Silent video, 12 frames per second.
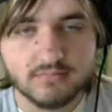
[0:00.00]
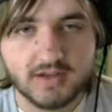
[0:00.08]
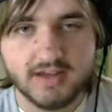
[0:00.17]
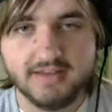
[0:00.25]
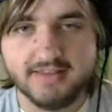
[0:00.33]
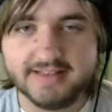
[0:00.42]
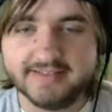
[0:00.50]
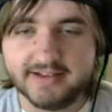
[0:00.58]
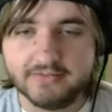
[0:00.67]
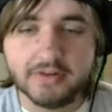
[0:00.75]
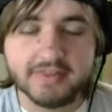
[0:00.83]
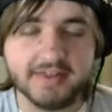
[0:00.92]
And that's
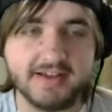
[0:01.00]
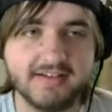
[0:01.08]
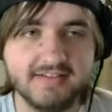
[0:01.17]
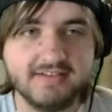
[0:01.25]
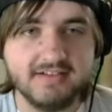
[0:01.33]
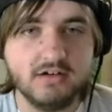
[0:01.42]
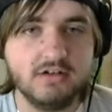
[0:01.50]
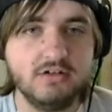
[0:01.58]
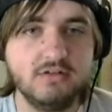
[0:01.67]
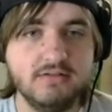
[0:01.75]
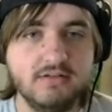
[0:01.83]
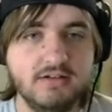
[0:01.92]
everything.
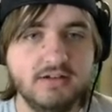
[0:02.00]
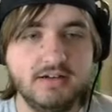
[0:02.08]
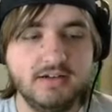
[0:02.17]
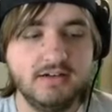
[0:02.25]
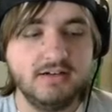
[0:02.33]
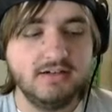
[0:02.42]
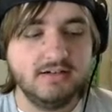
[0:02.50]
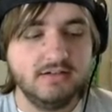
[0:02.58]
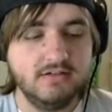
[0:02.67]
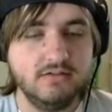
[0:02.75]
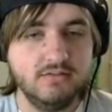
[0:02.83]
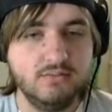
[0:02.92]
So
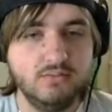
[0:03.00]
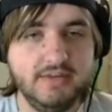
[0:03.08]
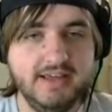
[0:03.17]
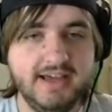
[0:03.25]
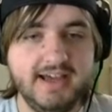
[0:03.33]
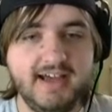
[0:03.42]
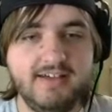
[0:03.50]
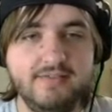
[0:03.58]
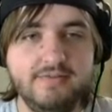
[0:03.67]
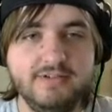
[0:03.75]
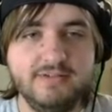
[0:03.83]
we have